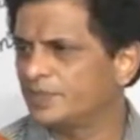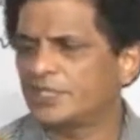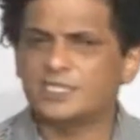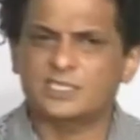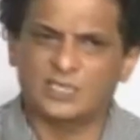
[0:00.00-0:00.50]

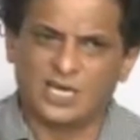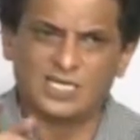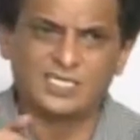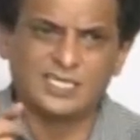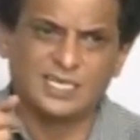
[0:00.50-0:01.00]
is
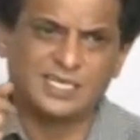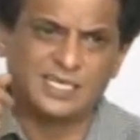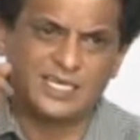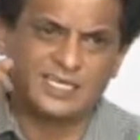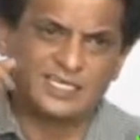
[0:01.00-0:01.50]

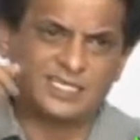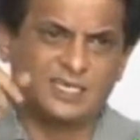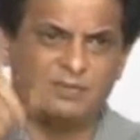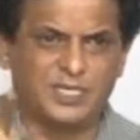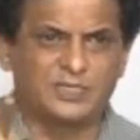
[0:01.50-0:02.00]
constantly
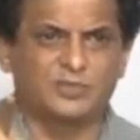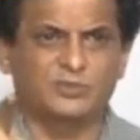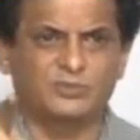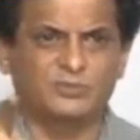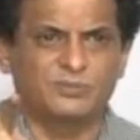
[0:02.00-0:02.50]
disturbing
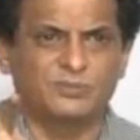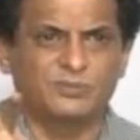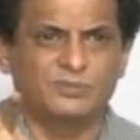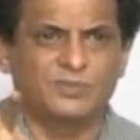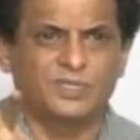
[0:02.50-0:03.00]
you.
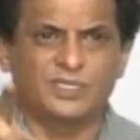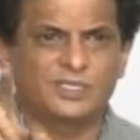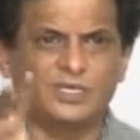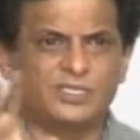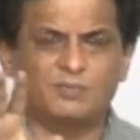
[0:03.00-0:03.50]
It is
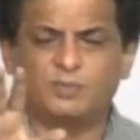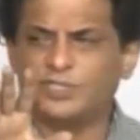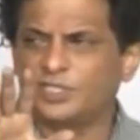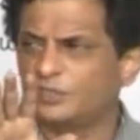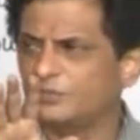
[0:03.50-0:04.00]
not
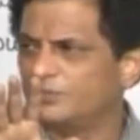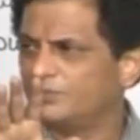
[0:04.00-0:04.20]
supporting you.